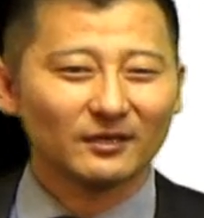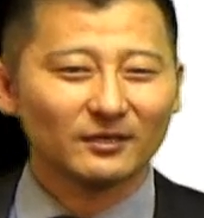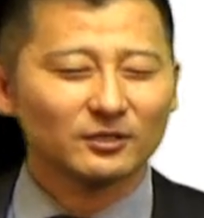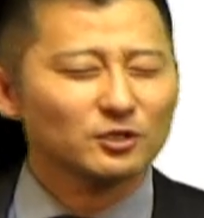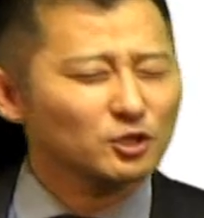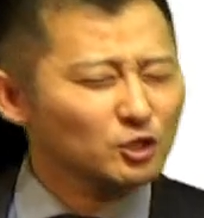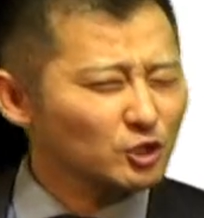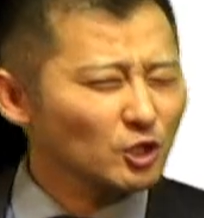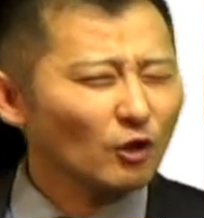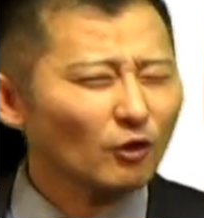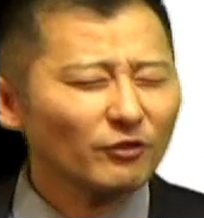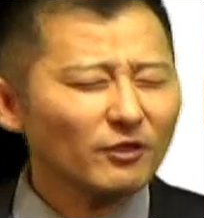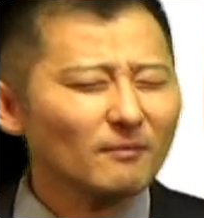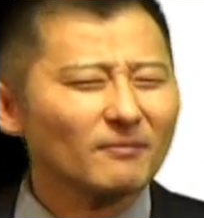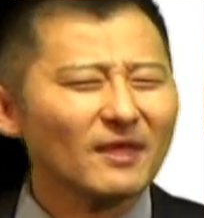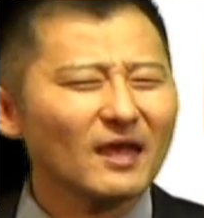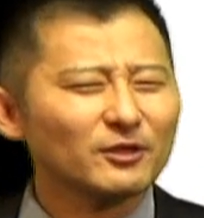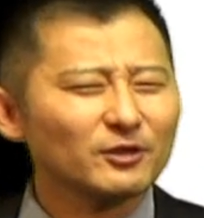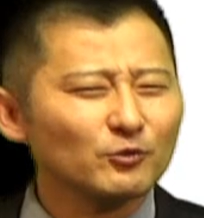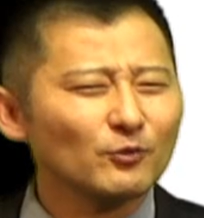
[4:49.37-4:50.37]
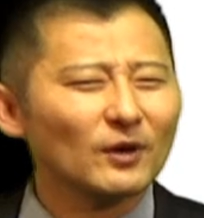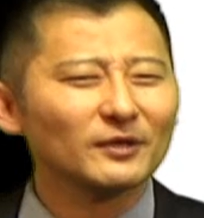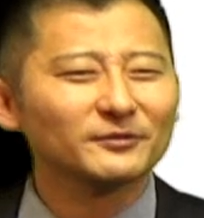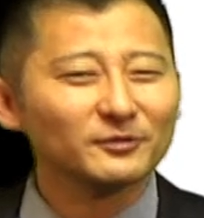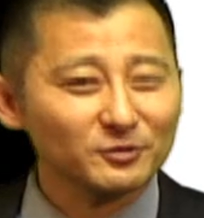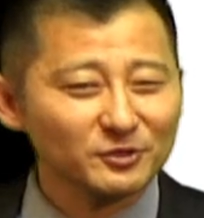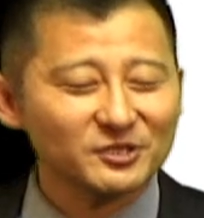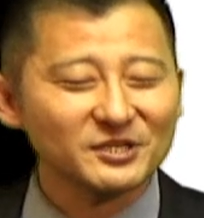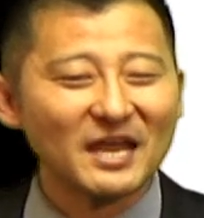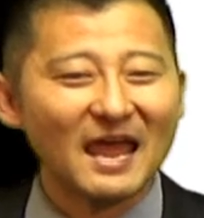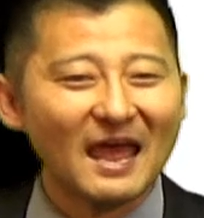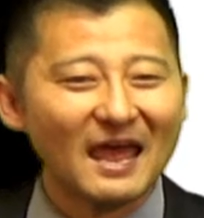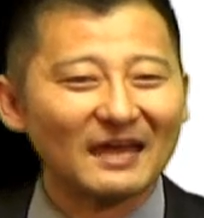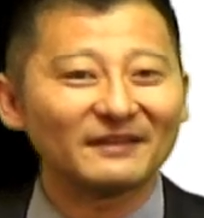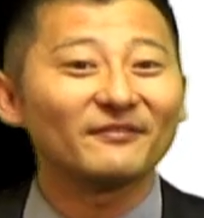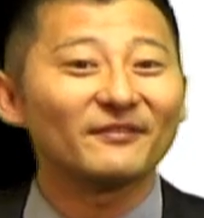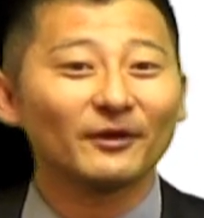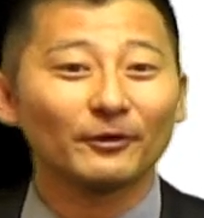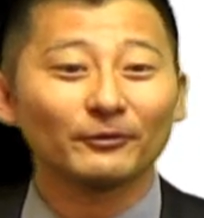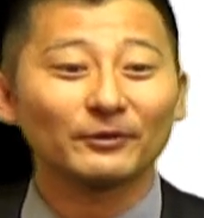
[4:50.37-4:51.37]
Show them that you
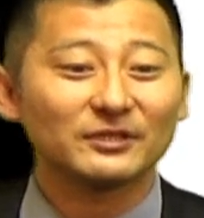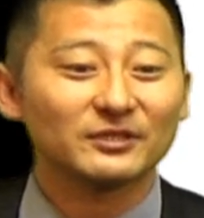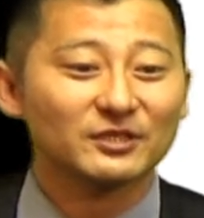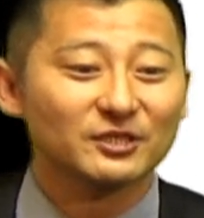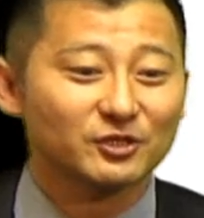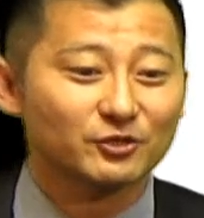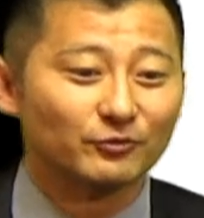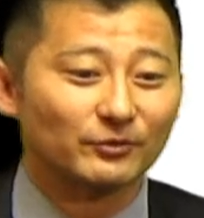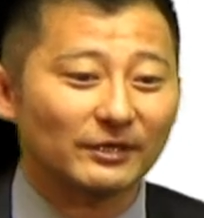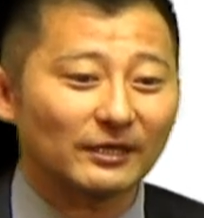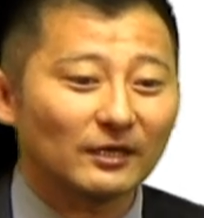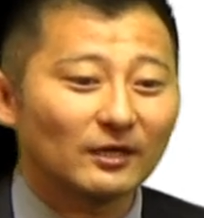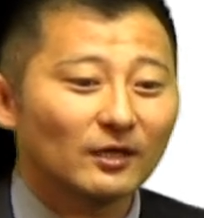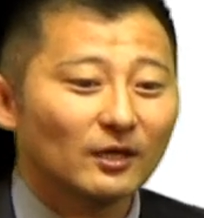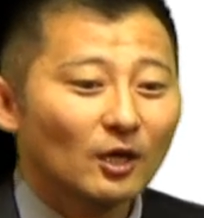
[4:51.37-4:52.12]
understand their industry.